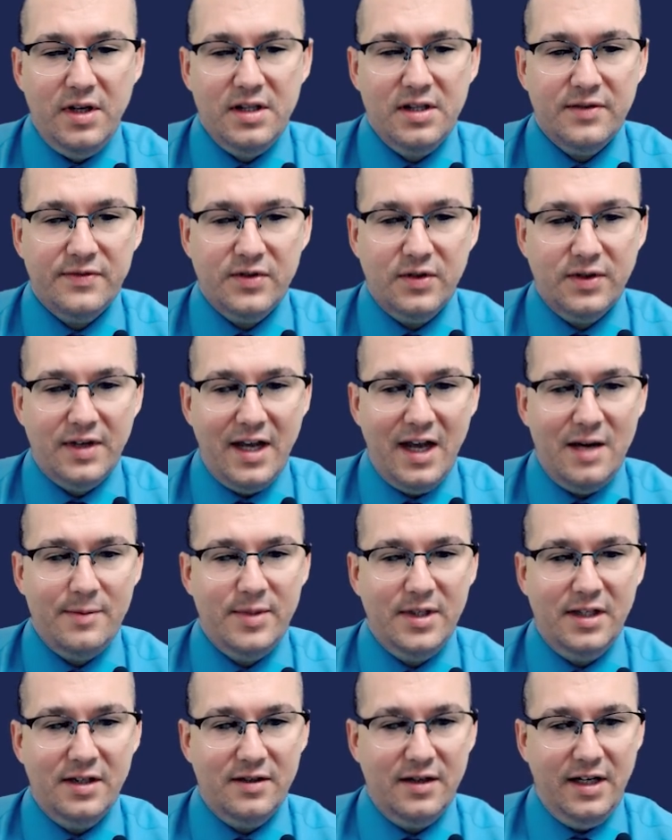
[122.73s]
the
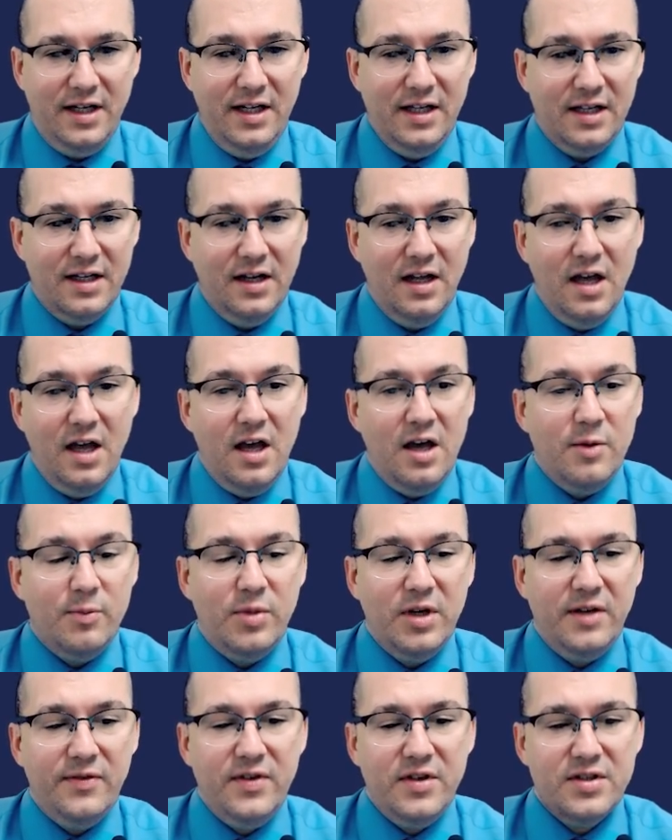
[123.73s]
vocabulary in. But
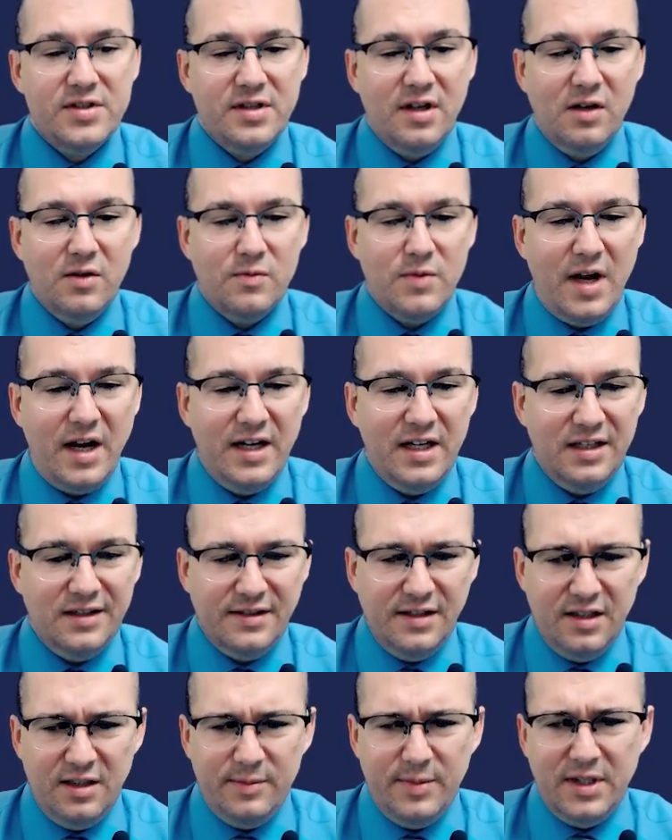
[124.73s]
if you start writing
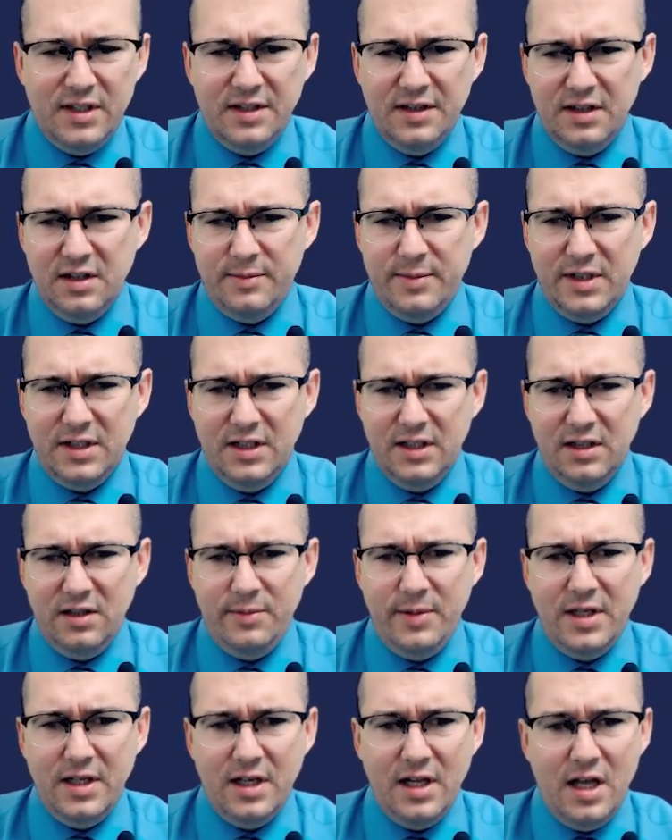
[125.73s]
little
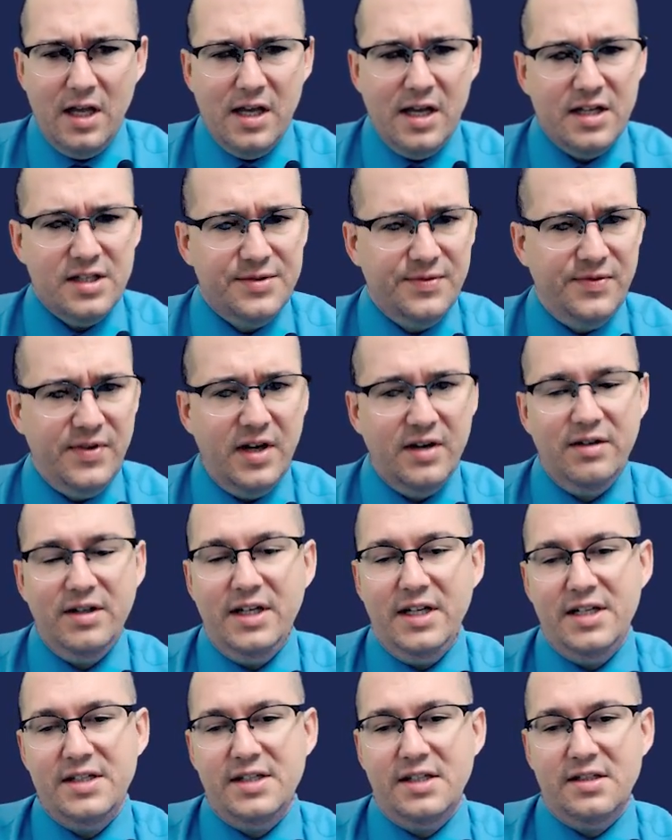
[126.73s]
bit, it's very
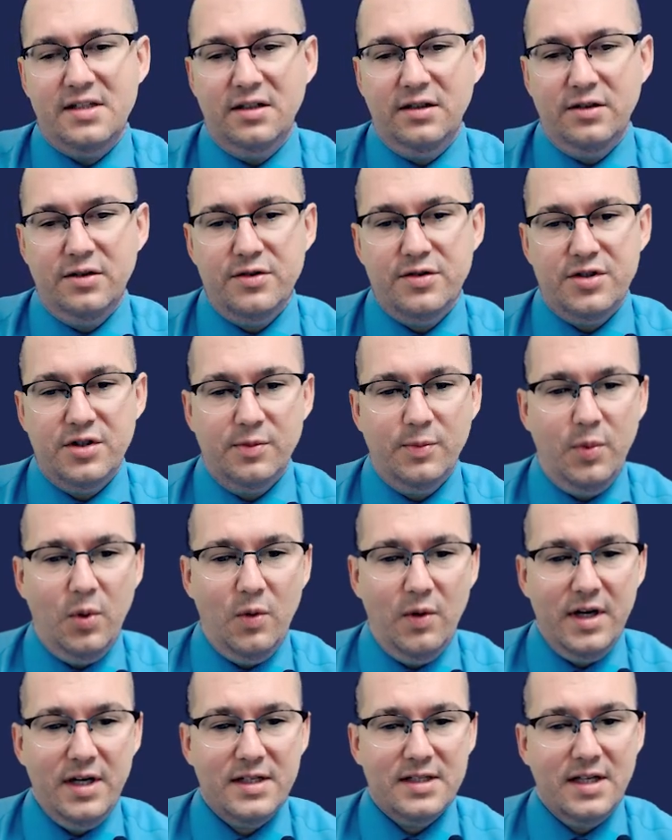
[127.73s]
easy to lose your
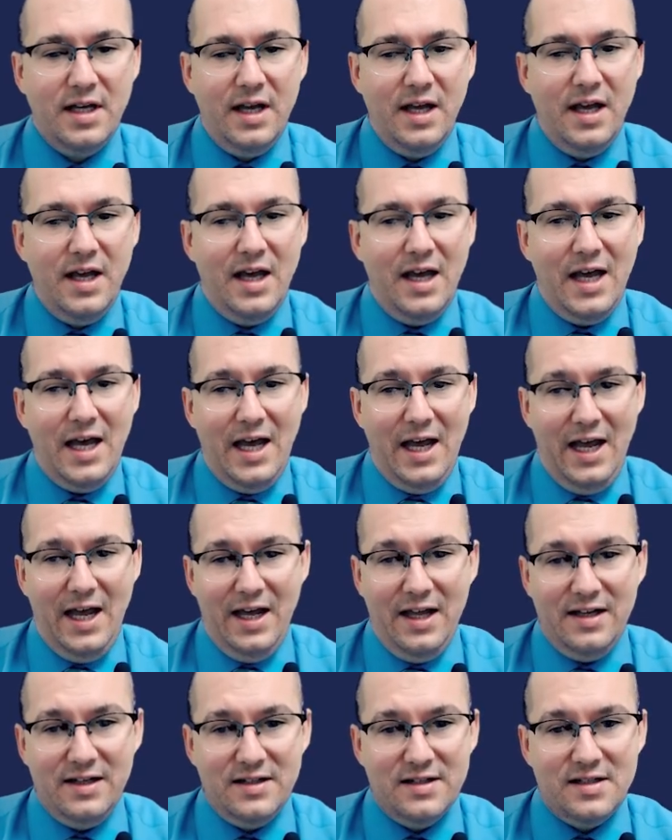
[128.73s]
point,
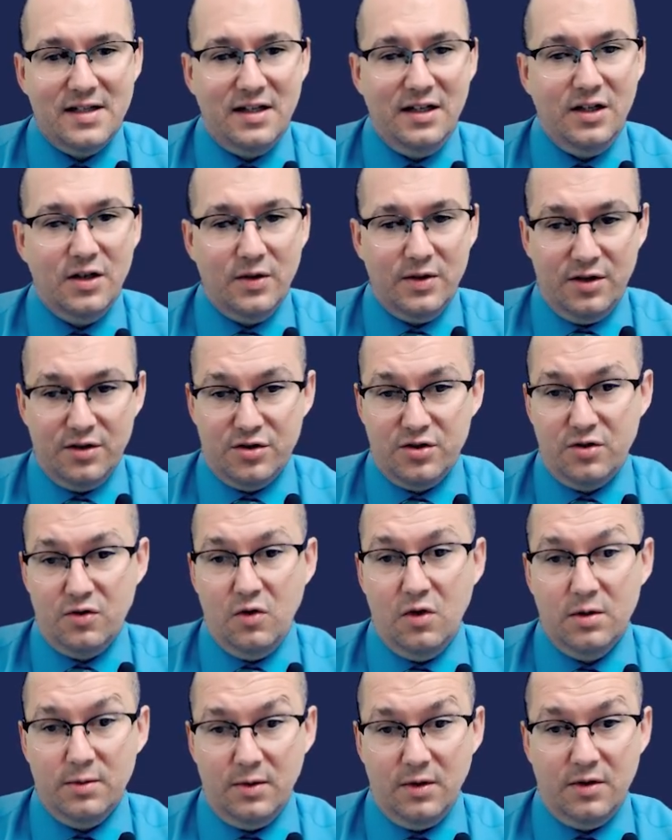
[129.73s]
and your
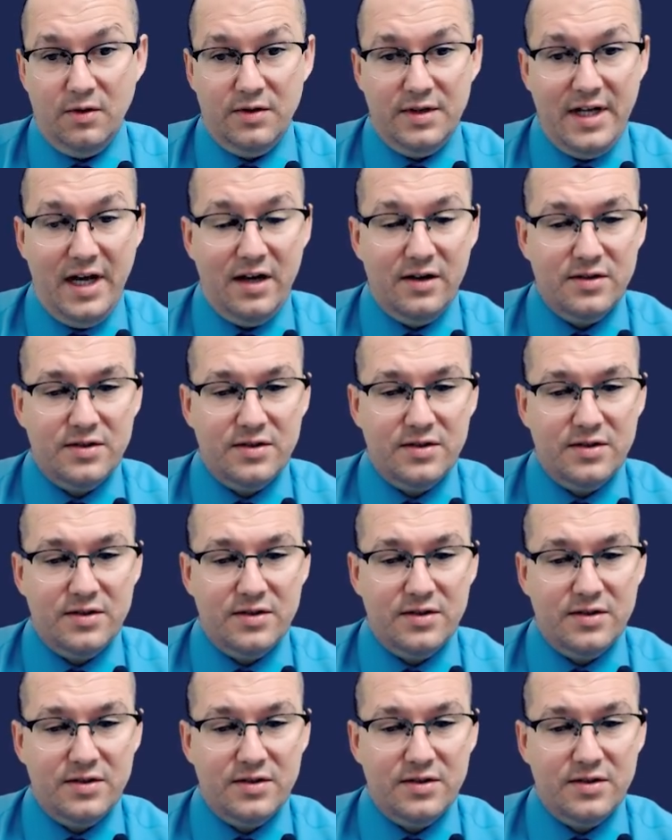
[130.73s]
score will go down.